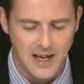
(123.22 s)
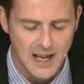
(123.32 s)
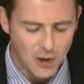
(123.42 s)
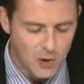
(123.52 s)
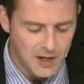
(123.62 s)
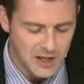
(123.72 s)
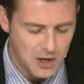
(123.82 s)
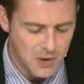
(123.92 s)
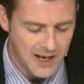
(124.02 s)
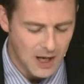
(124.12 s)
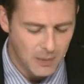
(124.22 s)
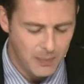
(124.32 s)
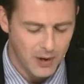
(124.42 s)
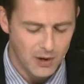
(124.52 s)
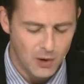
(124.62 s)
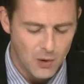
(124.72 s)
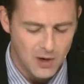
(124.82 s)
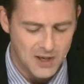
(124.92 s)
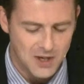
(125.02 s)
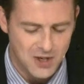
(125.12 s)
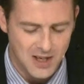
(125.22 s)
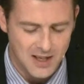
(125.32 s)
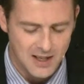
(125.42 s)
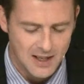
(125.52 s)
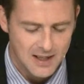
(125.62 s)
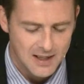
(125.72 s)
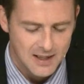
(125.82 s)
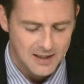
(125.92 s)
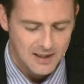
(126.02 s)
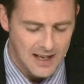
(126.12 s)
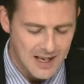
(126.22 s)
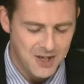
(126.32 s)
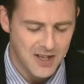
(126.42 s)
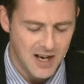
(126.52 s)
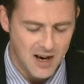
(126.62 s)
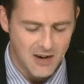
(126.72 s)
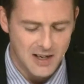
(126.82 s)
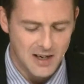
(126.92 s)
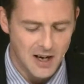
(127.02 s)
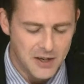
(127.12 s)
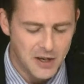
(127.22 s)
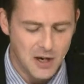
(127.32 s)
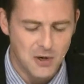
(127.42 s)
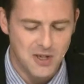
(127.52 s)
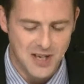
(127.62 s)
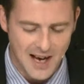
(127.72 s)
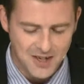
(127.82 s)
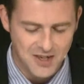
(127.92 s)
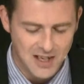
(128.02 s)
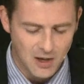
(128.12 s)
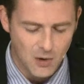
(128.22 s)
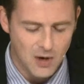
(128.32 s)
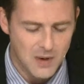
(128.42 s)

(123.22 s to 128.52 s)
And Lord, that you would help her, Lord, as she lays there and undergoes testing, Lord.